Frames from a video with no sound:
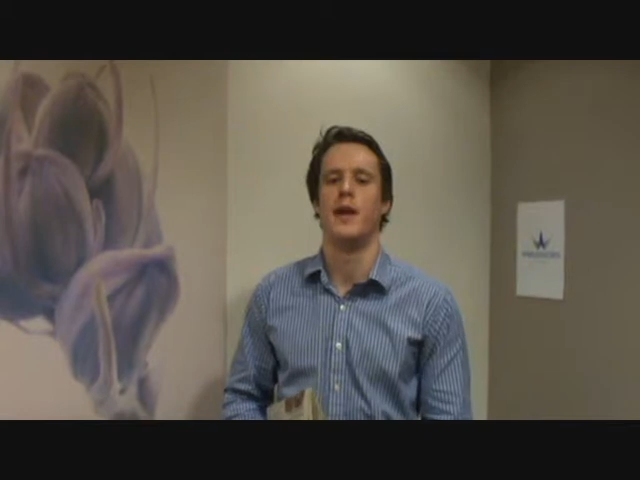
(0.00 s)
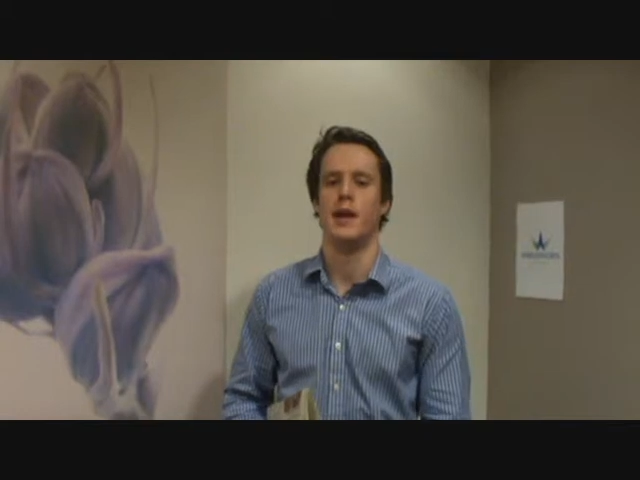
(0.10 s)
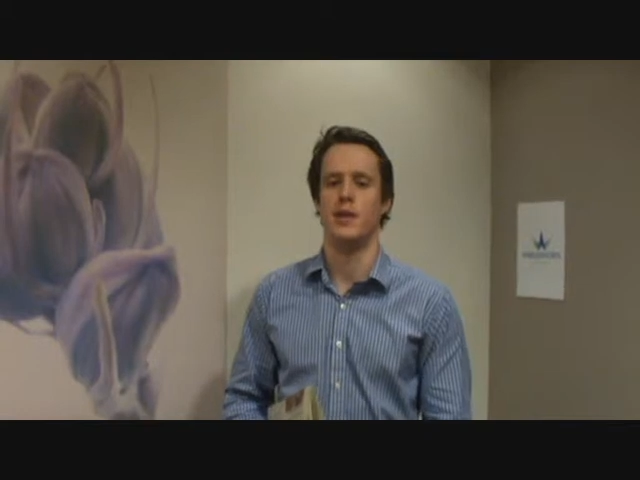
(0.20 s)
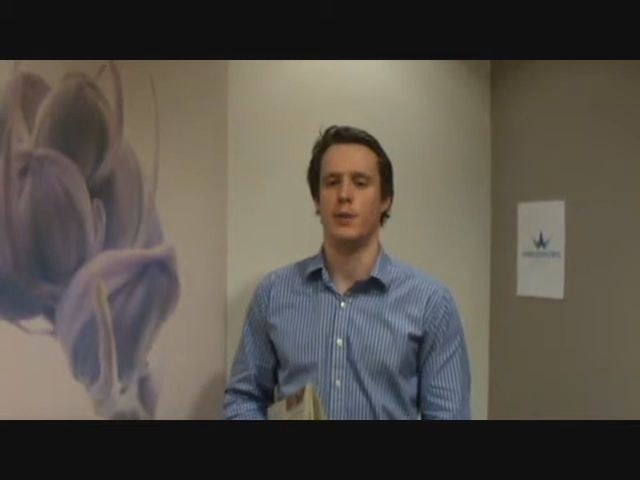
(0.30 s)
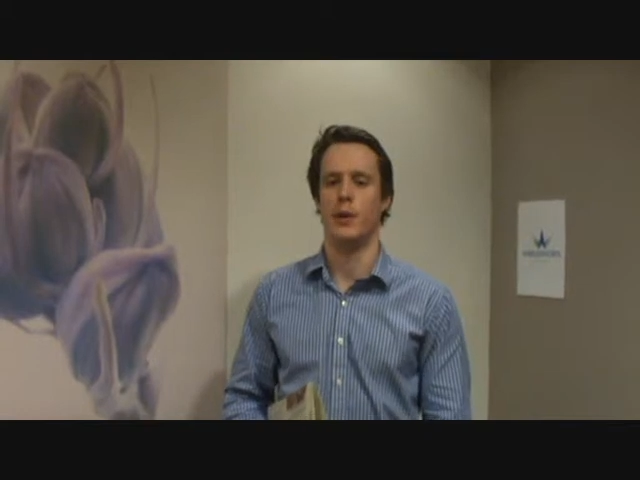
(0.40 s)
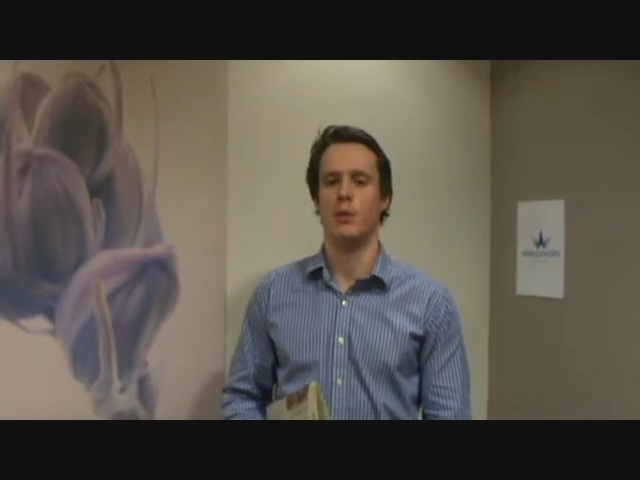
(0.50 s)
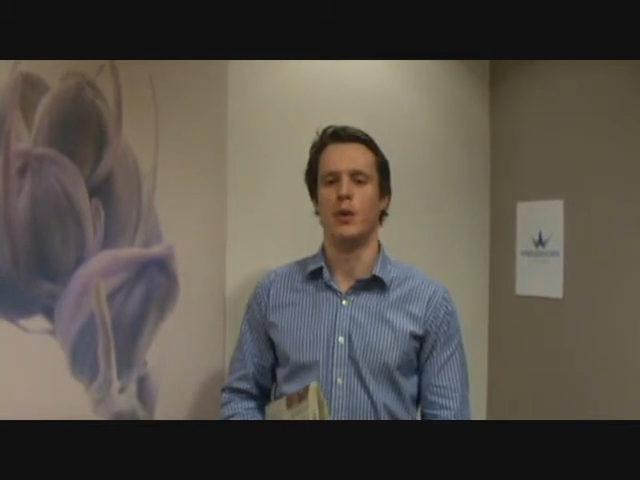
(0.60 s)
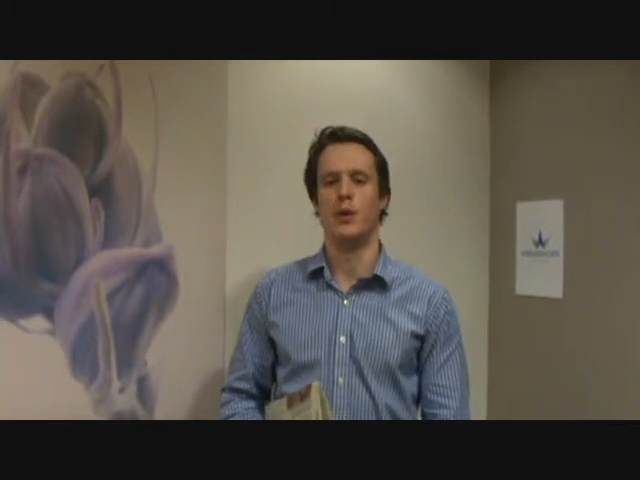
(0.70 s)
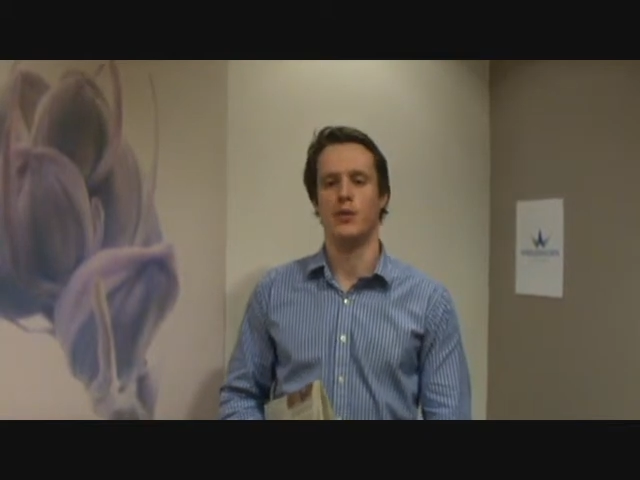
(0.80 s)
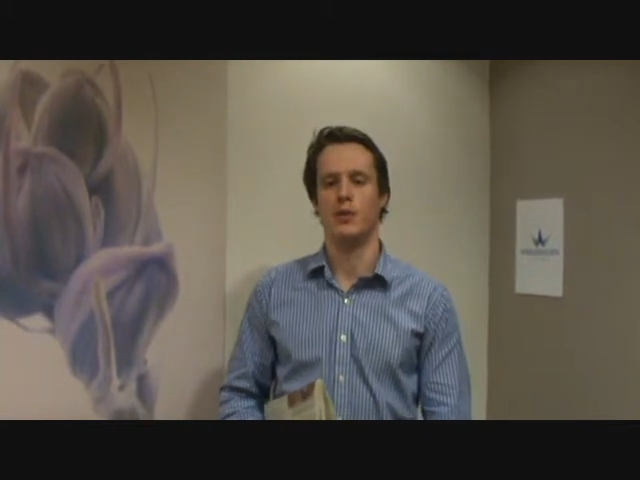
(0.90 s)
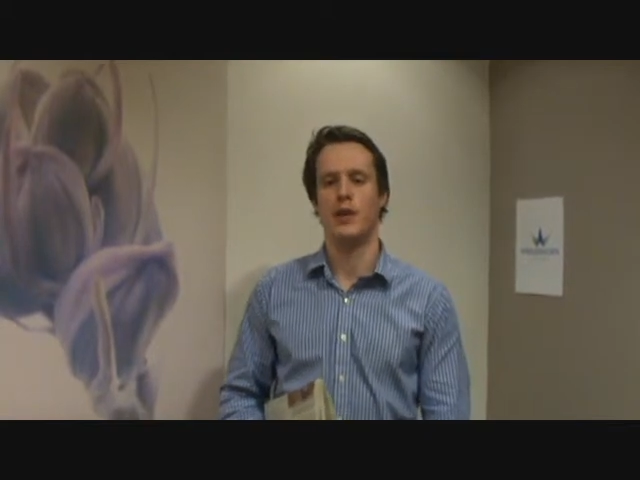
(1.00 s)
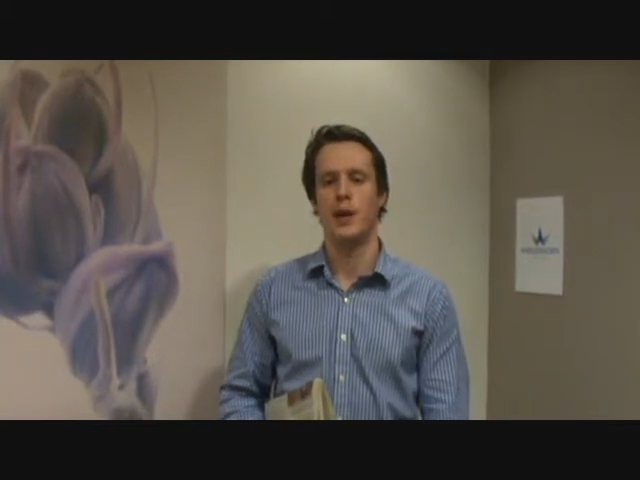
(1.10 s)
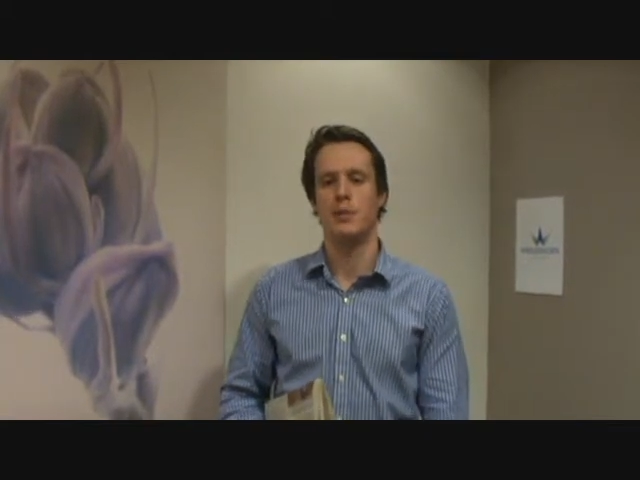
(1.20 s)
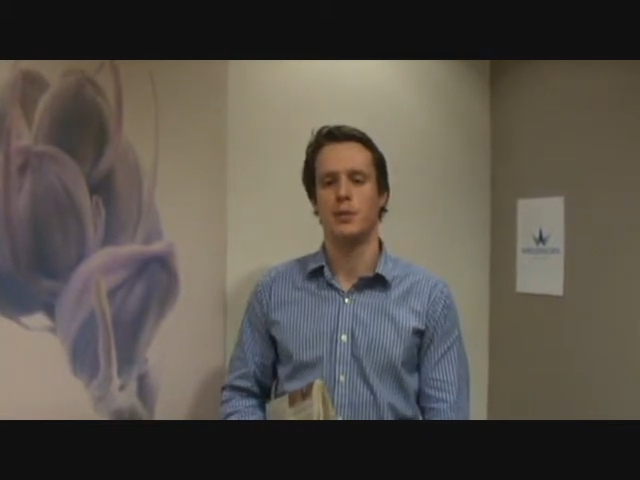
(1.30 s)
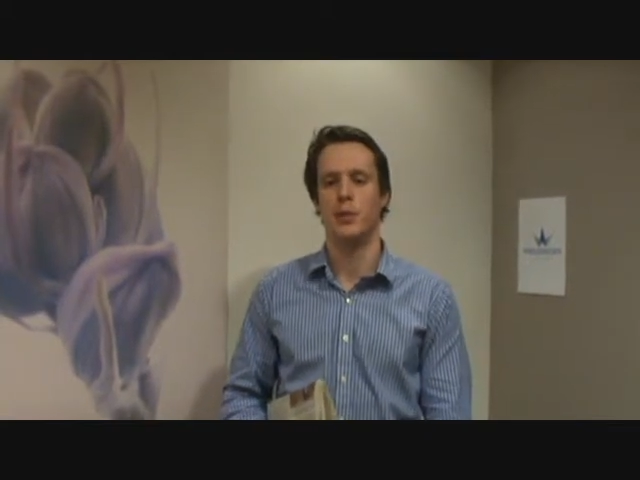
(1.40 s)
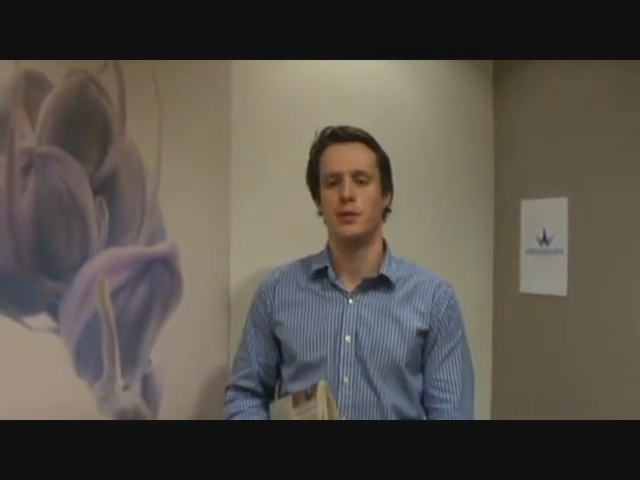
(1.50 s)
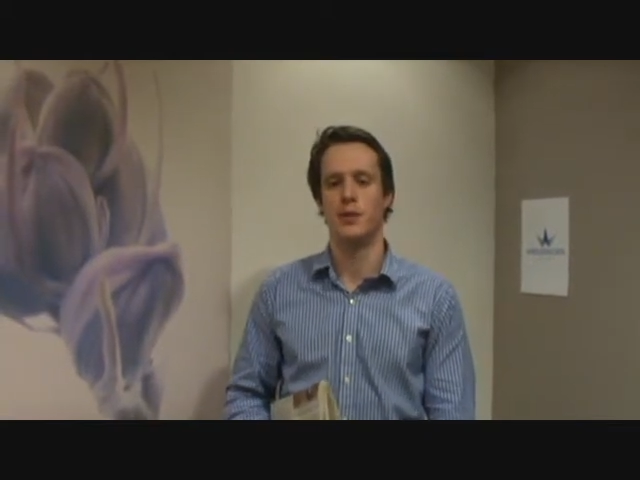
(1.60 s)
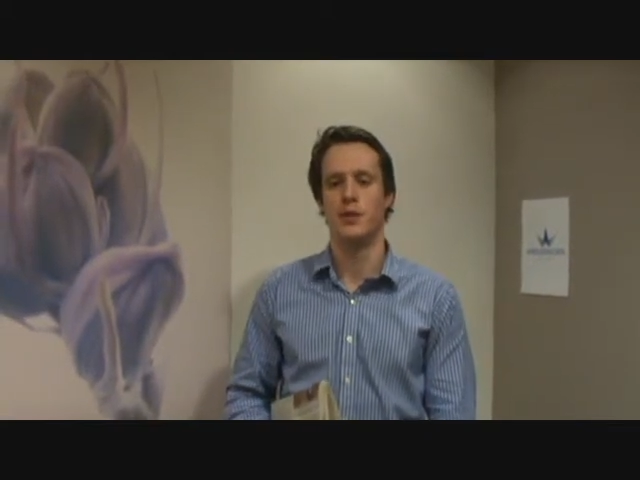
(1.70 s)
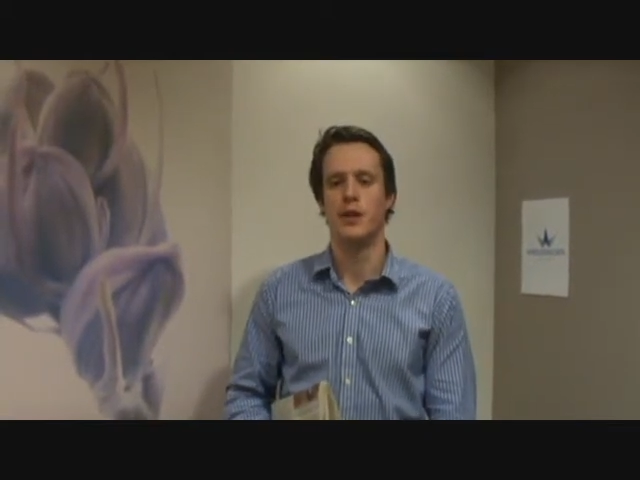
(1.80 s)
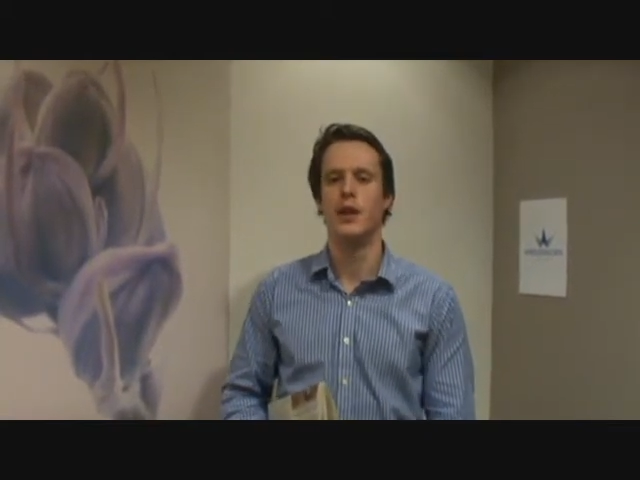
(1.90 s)
failing to build up large enough capital
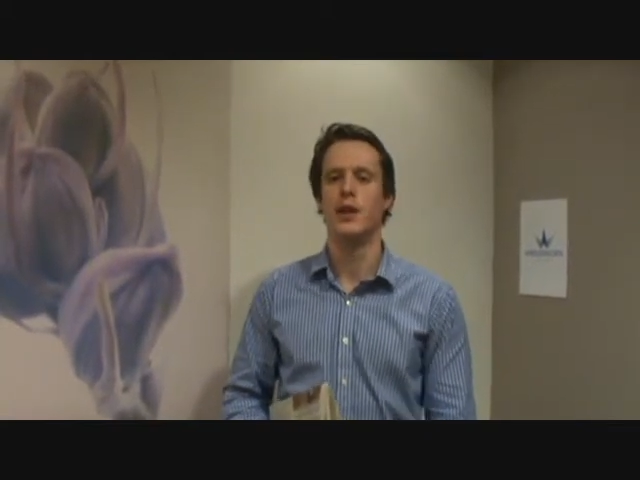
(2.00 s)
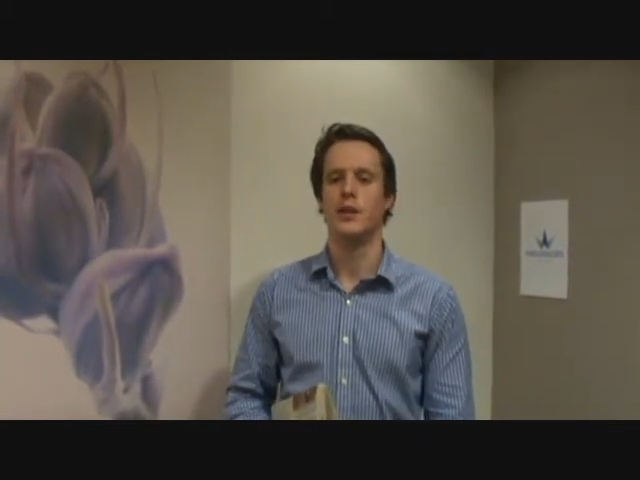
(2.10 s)
buffers